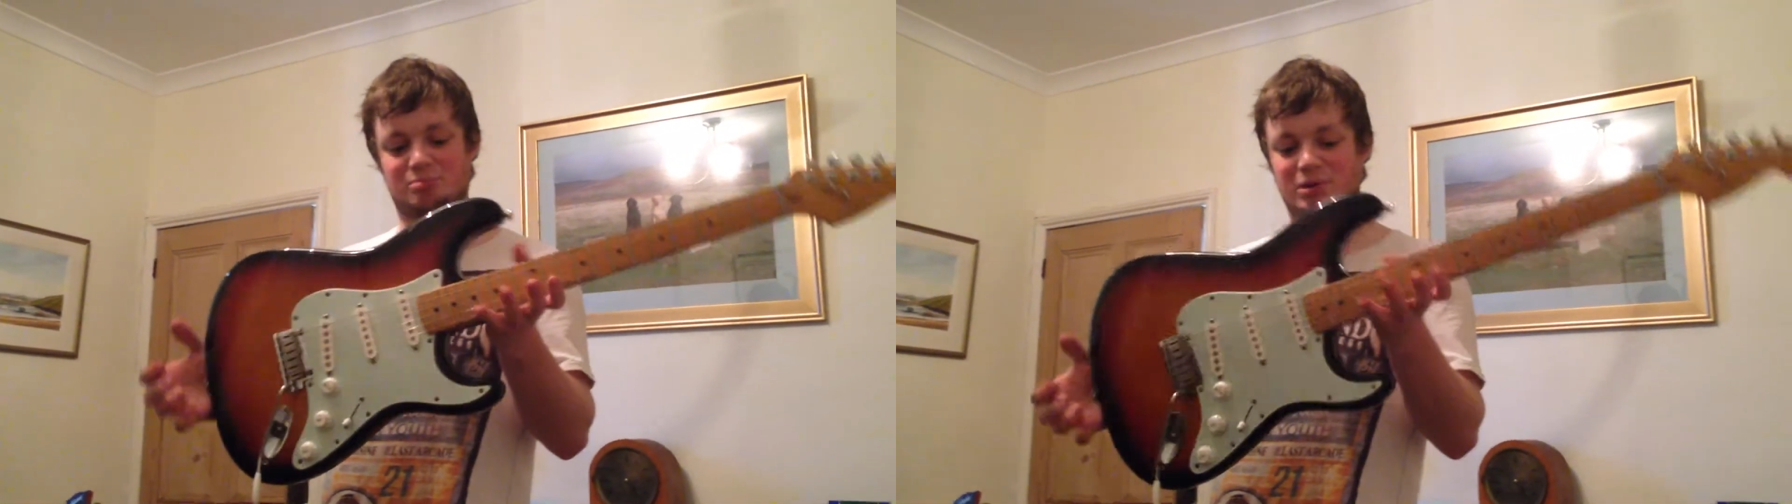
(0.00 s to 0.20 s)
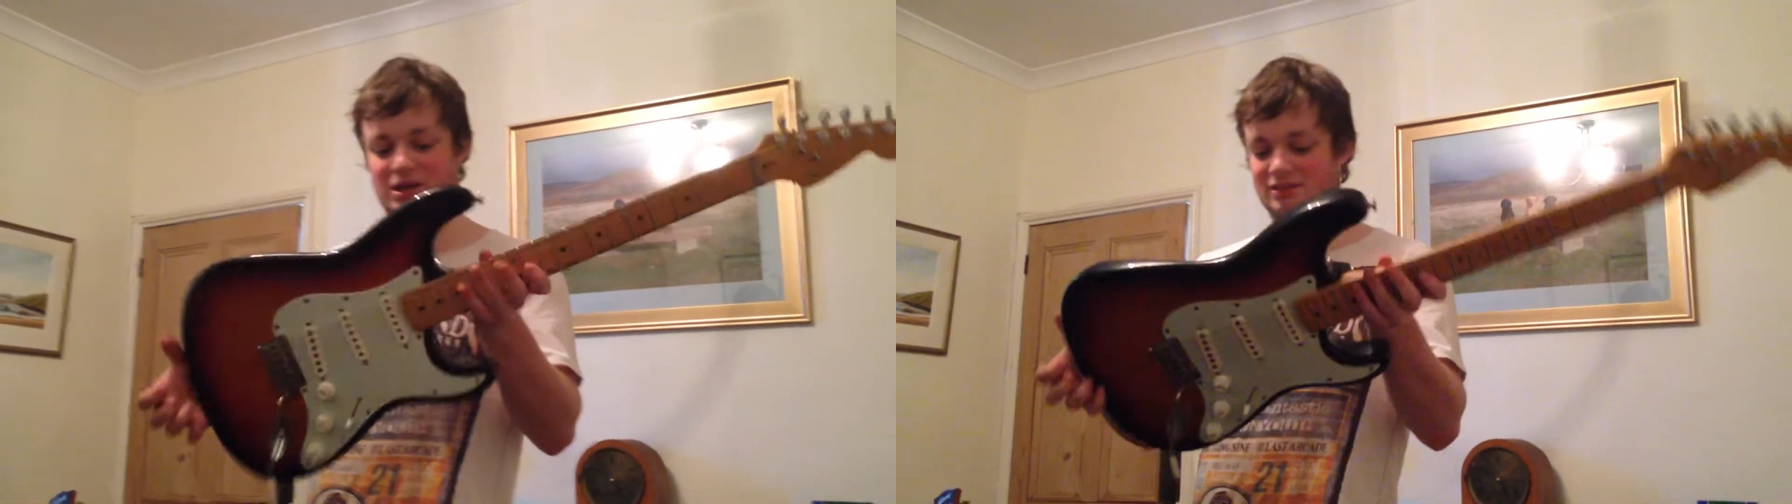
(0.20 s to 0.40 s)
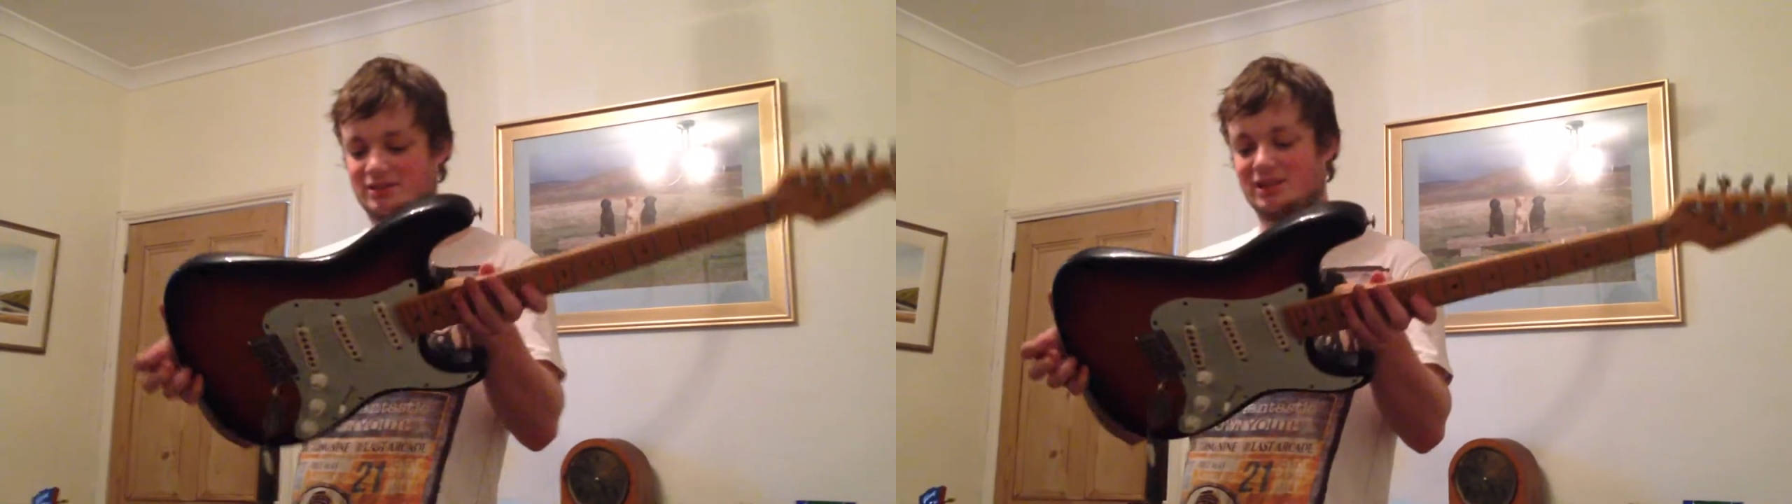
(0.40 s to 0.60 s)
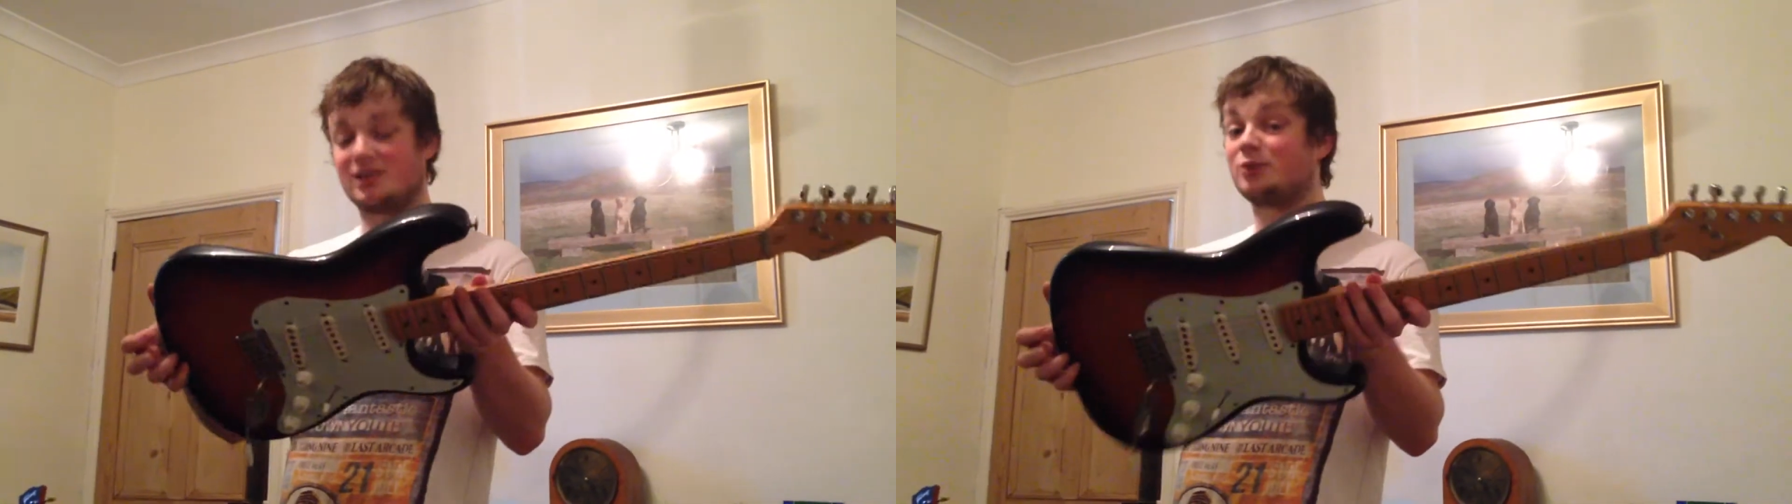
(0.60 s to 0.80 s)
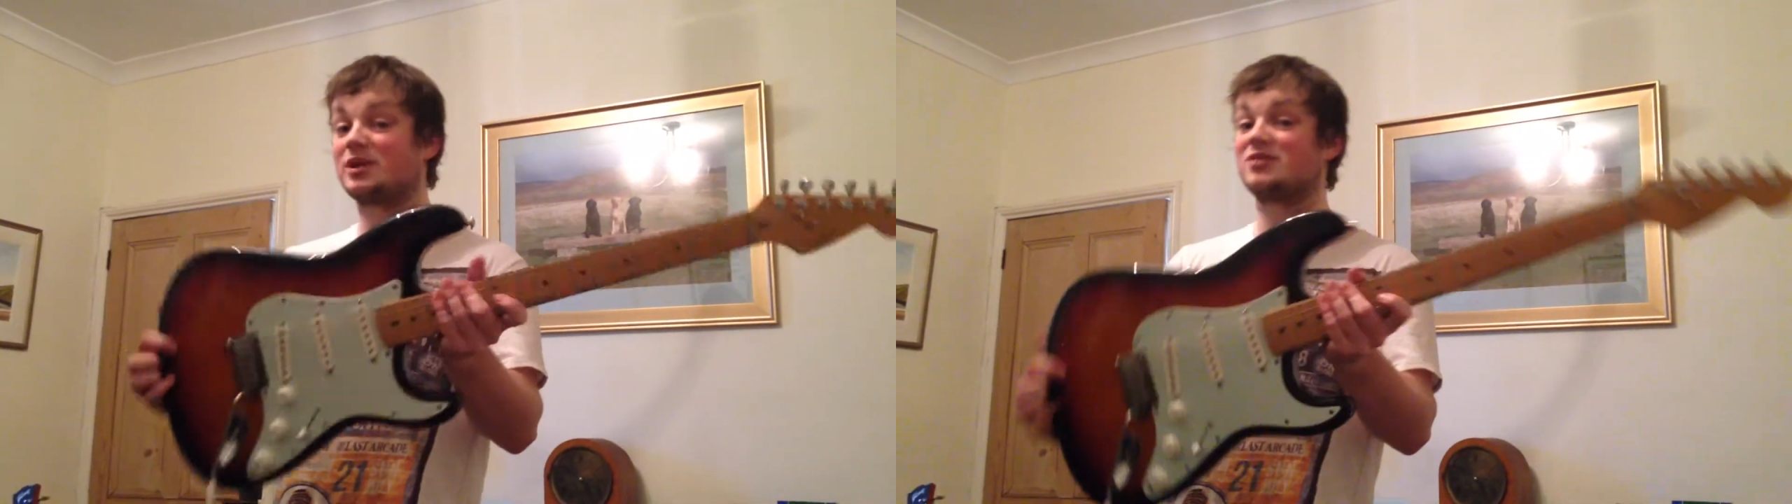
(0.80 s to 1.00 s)
but it's a
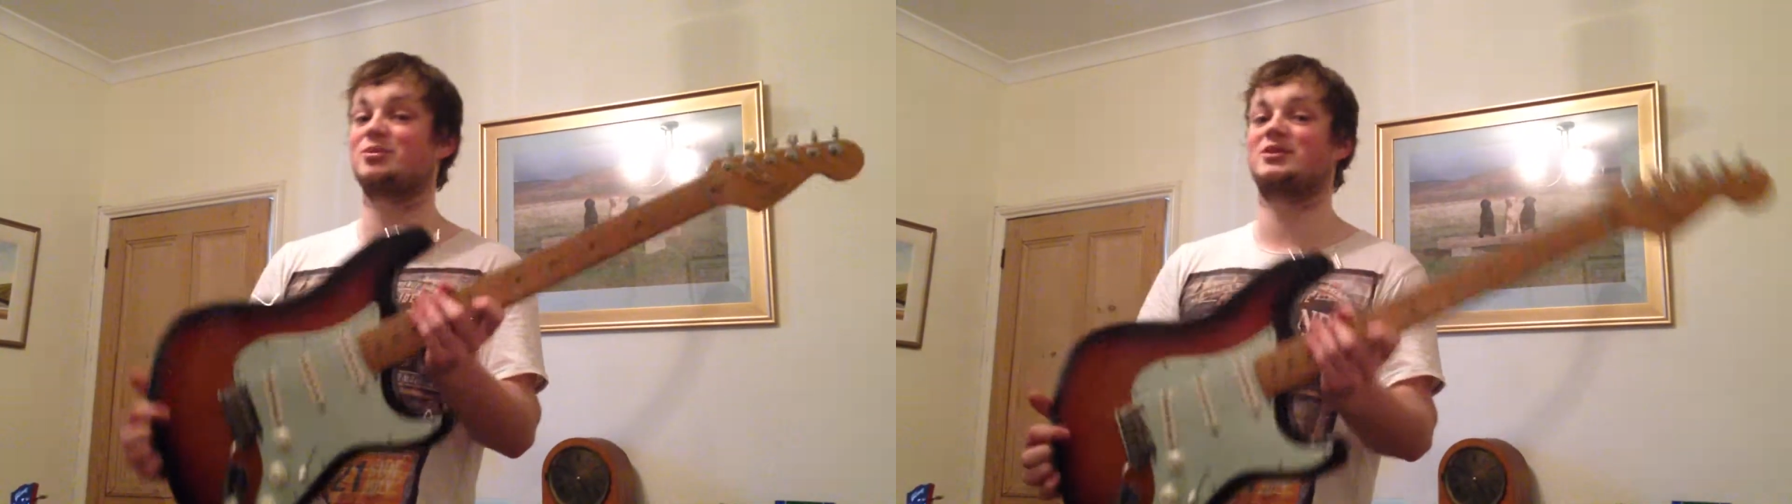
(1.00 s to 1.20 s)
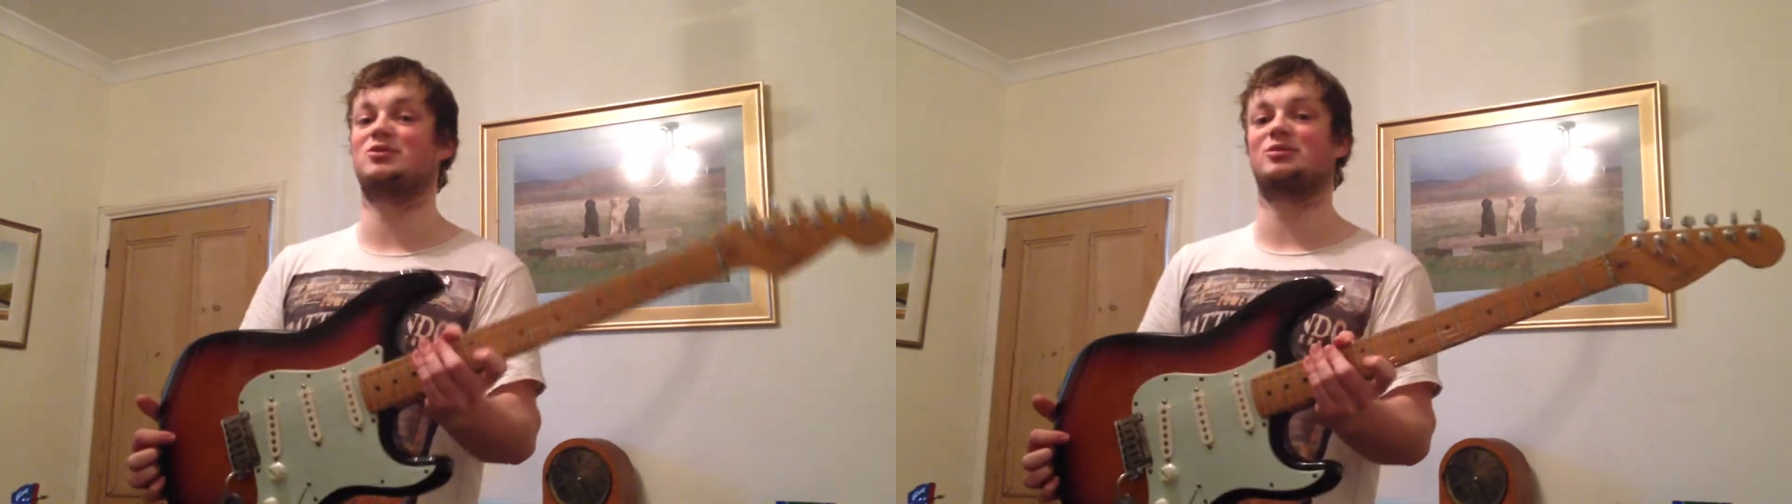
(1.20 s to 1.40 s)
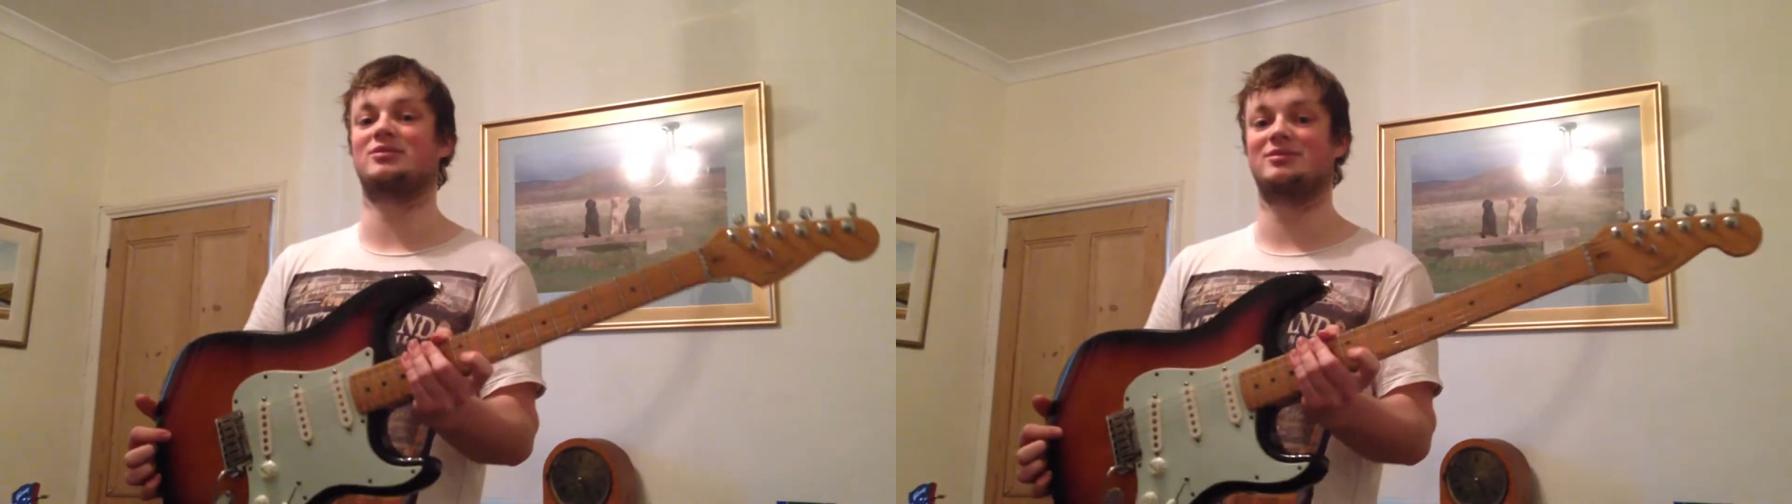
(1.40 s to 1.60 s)
little bit special.